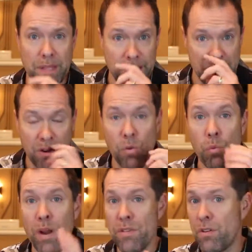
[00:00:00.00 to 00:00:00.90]
They need to know
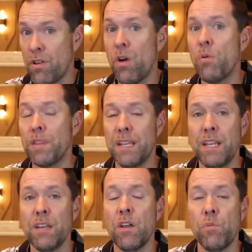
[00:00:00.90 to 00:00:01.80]
where they're going. They
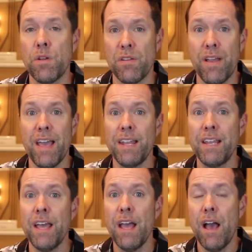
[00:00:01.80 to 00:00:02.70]
need to know where they're
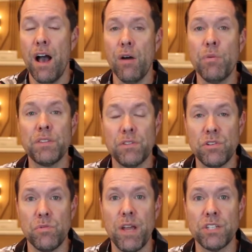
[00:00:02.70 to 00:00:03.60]
headed, what their
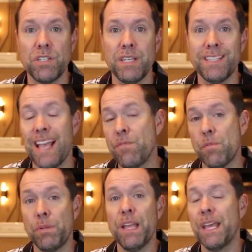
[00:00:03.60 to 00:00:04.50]
direction is, have
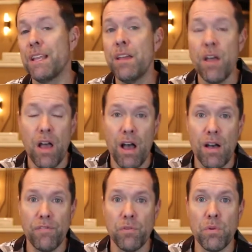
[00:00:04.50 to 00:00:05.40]
a plan
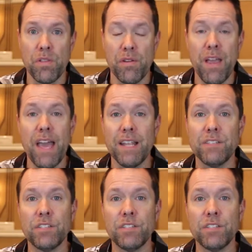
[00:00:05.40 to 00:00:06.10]
for where they're headed.